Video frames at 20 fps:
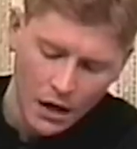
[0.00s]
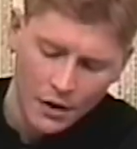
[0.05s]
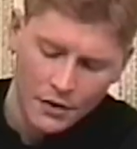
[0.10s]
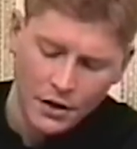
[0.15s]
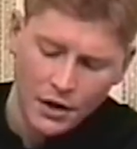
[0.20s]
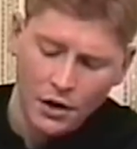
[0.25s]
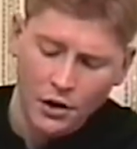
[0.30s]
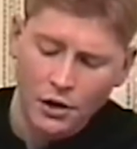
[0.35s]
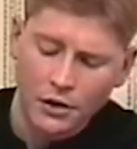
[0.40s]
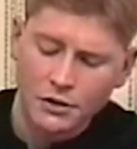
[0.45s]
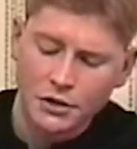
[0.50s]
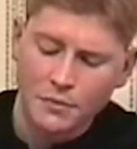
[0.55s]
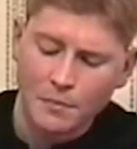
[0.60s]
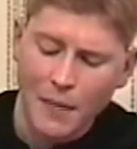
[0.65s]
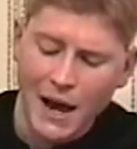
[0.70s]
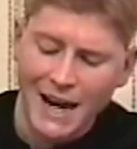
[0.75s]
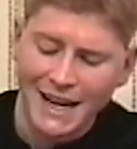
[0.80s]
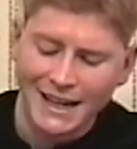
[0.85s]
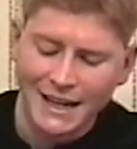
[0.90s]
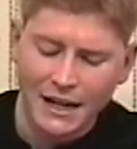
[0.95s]
The Earth's
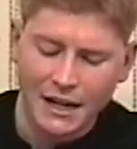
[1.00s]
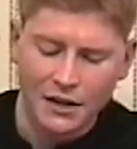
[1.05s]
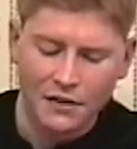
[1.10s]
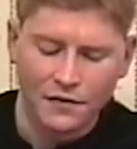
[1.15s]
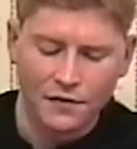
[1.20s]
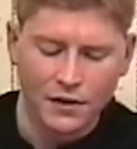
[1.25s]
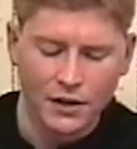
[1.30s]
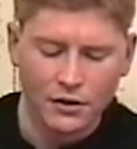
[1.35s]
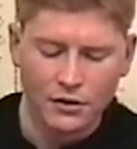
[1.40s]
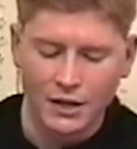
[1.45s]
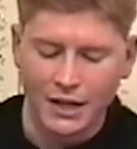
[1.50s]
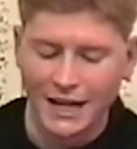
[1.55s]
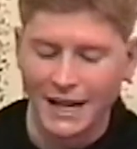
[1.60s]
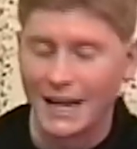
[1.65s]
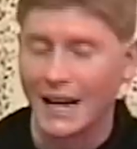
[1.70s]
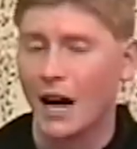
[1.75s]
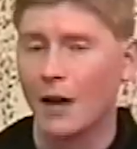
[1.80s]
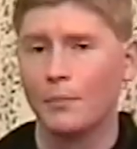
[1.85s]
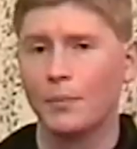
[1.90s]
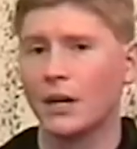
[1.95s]
magnetic field
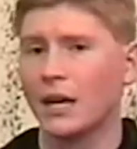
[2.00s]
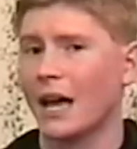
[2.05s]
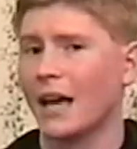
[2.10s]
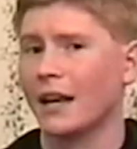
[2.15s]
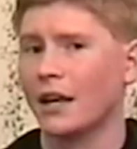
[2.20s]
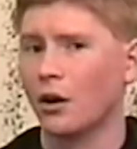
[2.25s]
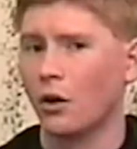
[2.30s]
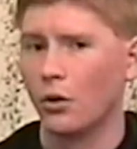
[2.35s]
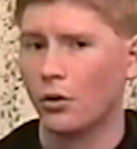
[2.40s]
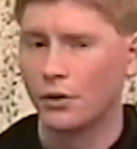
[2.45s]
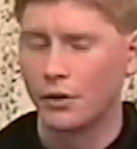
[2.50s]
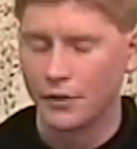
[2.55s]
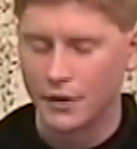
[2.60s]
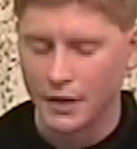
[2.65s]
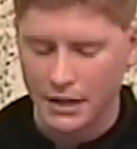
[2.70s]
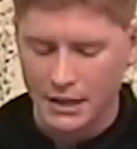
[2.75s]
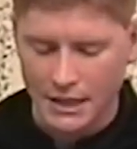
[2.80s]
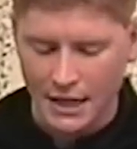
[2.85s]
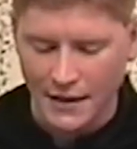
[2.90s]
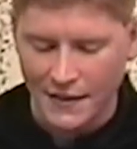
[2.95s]
cannot be any older
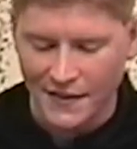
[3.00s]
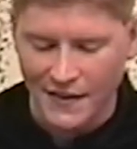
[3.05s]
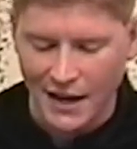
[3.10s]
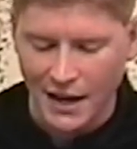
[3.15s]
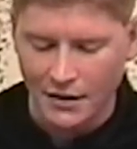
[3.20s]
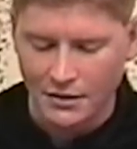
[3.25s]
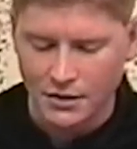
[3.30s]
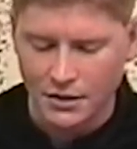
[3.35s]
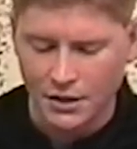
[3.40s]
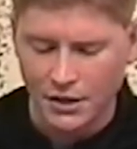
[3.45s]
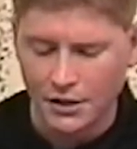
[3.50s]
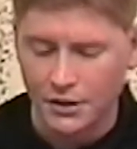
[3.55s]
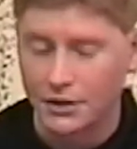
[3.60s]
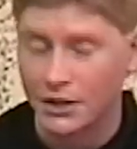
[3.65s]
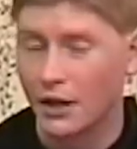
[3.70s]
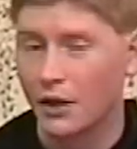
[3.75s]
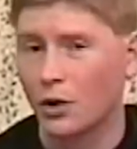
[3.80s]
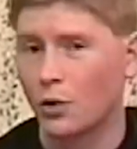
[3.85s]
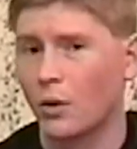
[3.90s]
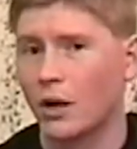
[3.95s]
than 10,000
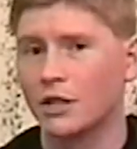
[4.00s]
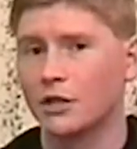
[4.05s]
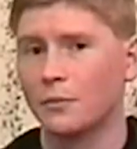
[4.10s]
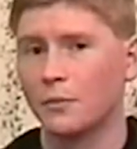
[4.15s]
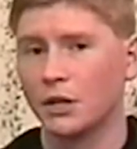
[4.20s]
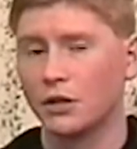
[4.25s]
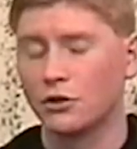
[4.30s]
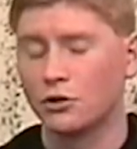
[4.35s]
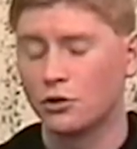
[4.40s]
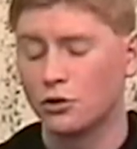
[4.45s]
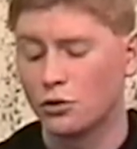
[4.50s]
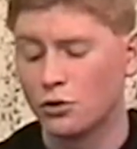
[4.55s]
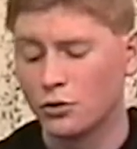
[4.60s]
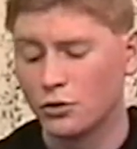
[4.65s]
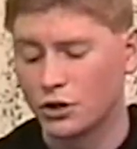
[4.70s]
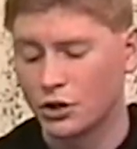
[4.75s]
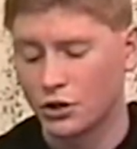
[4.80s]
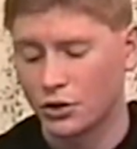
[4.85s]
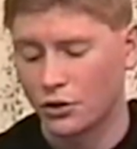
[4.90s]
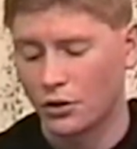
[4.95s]
years, otherwise it'd be too
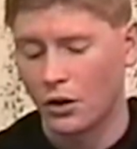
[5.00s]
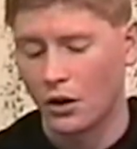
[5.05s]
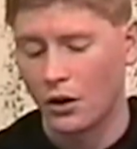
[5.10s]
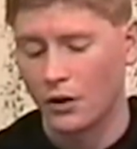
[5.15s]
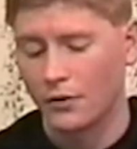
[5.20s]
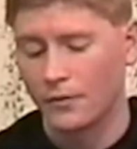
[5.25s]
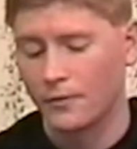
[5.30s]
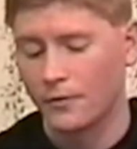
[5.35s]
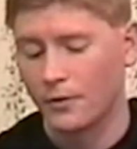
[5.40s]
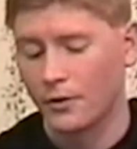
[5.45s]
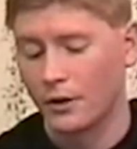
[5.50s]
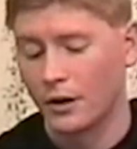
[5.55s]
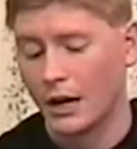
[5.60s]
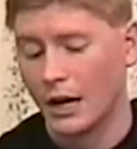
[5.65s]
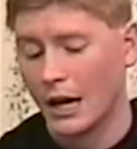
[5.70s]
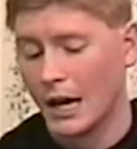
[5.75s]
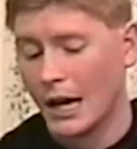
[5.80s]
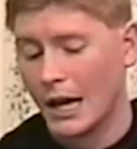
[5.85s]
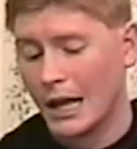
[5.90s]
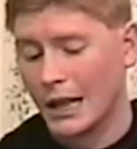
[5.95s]
strong for
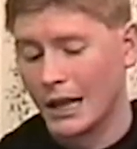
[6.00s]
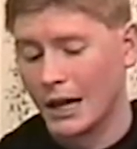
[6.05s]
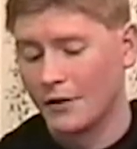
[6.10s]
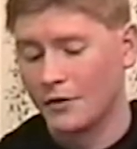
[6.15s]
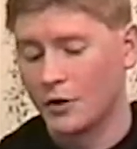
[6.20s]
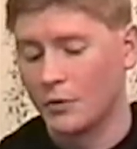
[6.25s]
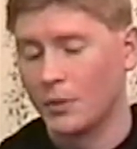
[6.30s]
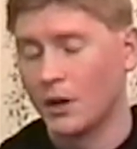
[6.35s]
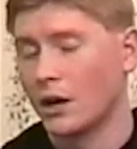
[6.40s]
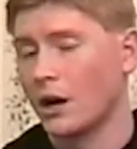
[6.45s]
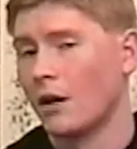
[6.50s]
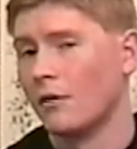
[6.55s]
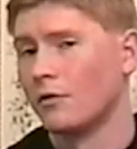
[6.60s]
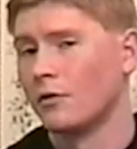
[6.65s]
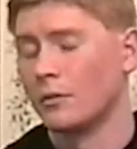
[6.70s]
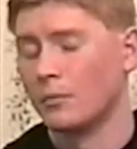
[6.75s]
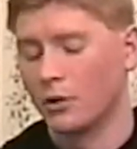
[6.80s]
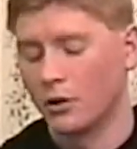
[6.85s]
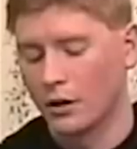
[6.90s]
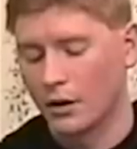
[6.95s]
life to be
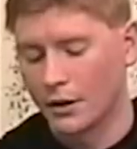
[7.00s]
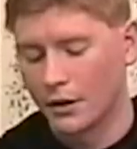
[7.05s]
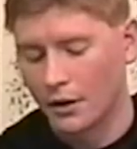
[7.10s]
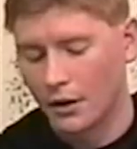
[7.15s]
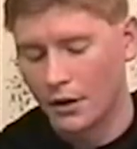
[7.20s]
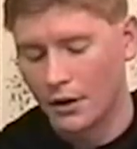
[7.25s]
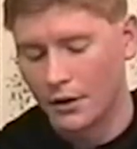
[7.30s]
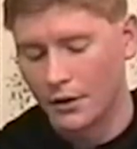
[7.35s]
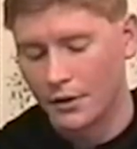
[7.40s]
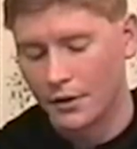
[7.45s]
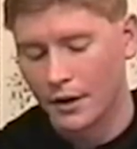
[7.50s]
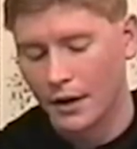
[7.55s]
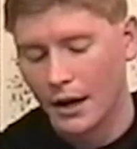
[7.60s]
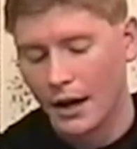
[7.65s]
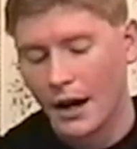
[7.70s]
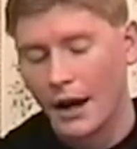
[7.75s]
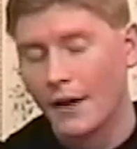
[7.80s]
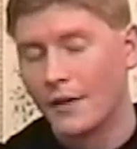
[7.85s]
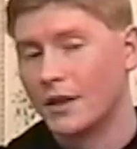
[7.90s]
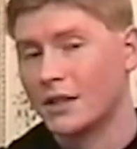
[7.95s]
comfortable on Earth.
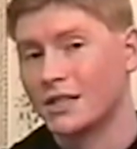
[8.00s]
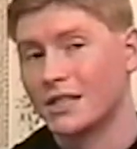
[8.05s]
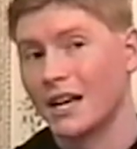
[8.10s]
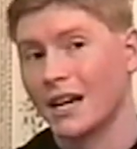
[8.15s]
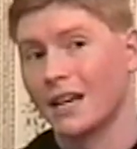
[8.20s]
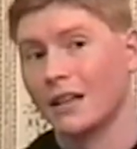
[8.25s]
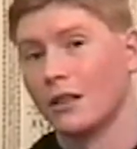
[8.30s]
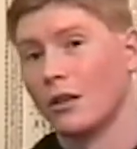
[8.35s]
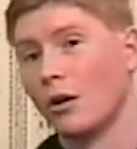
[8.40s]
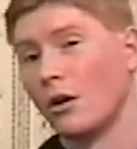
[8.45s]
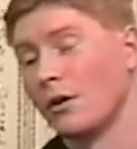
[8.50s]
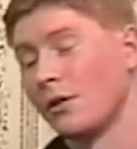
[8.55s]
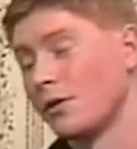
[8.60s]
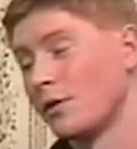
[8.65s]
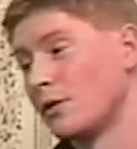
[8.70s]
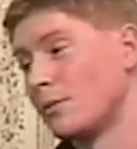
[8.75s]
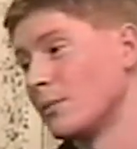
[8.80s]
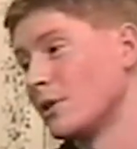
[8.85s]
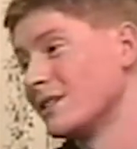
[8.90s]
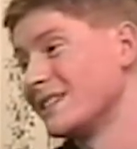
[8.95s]
The second law of
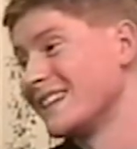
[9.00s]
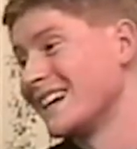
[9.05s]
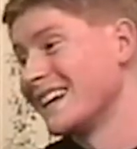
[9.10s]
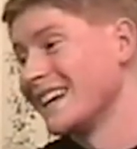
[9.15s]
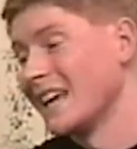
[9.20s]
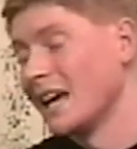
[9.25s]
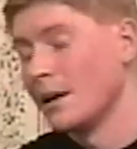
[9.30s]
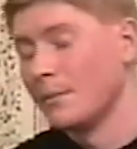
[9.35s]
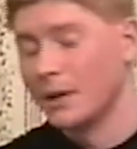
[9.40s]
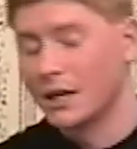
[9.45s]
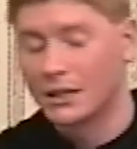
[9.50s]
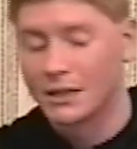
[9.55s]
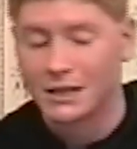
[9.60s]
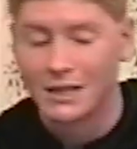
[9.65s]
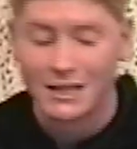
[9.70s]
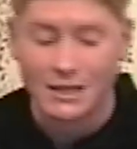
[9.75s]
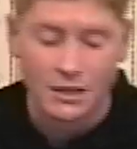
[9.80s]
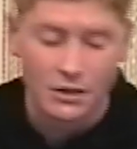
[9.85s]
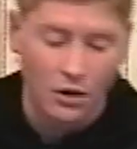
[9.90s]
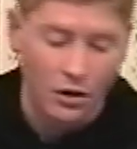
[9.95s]
thermodynamics,
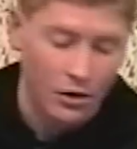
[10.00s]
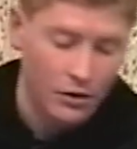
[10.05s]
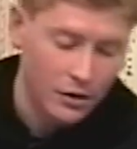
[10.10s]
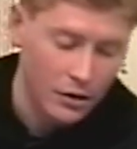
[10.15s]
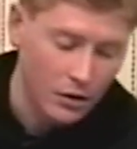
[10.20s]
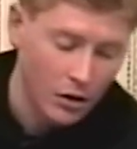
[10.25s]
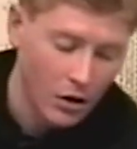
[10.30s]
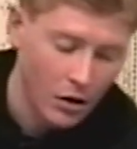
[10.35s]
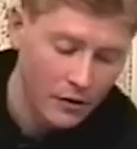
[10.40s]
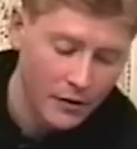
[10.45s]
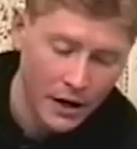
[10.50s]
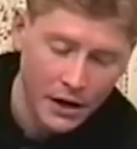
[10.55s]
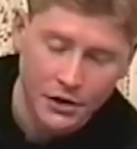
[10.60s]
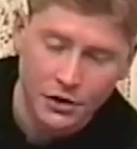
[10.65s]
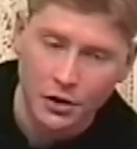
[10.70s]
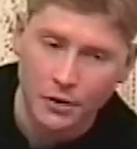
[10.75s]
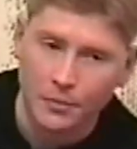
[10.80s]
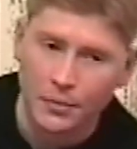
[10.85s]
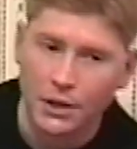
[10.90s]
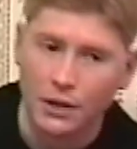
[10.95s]
it's called the law of
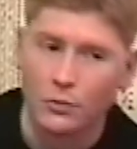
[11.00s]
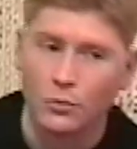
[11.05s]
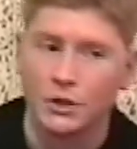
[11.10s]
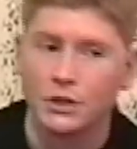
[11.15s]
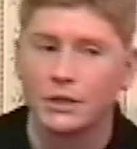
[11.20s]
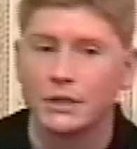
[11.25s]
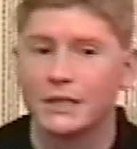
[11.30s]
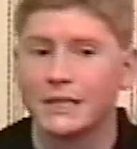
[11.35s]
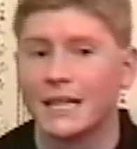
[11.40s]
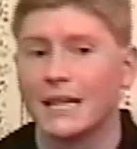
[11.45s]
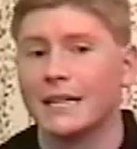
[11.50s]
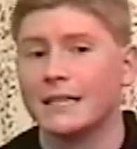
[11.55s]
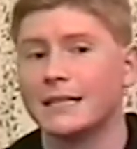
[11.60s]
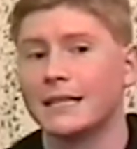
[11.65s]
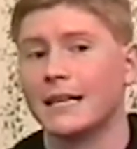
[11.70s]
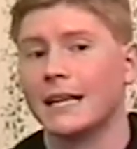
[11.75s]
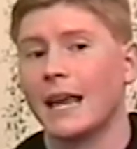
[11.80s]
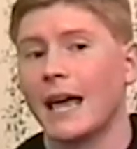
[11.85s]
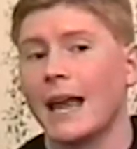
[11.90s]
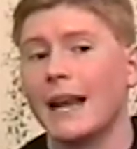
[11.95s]
entropy, which says
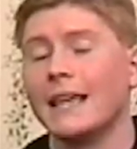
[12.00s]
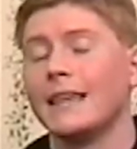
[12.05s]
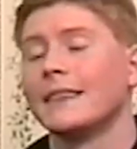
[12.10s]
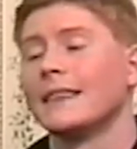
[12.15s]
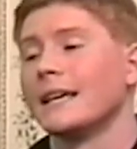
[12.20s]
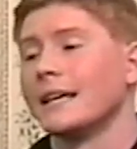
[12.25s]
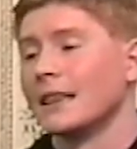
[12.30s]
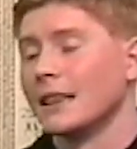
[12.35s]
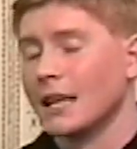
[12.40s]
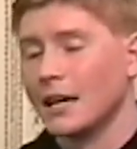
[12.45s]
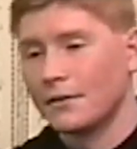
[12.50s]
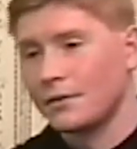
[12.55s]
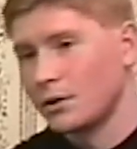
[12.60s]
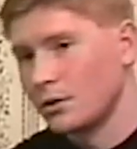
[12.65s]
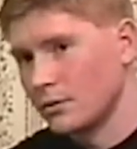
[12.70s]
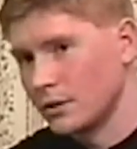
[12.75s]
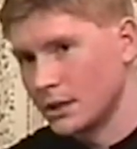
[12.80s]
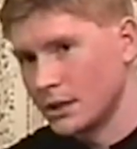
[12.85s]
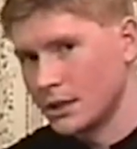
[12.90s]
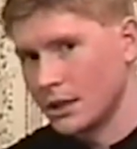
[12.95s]
that anything left
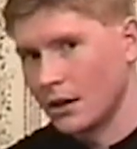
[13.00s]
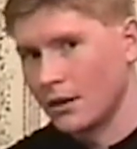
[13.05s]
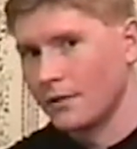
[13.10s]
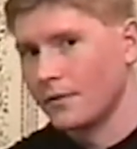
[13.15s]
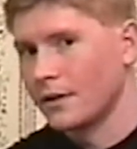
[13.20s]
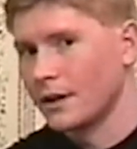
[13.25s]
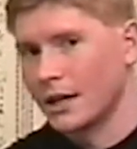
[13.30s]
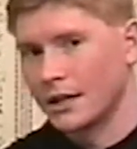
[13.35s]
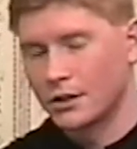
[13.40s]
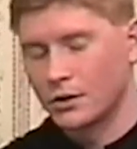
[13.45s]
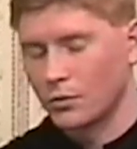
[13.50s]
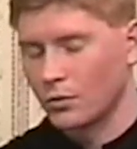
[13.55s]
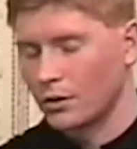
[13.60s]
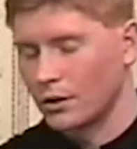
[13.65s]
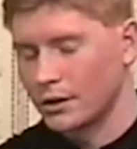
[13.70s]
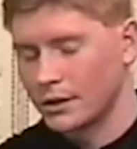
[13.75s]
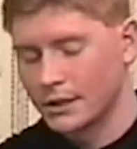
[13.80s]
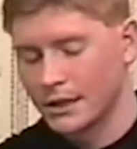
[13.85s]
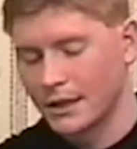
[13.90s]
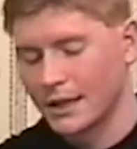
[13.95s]
to itself gets
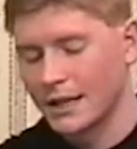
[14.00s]
worse.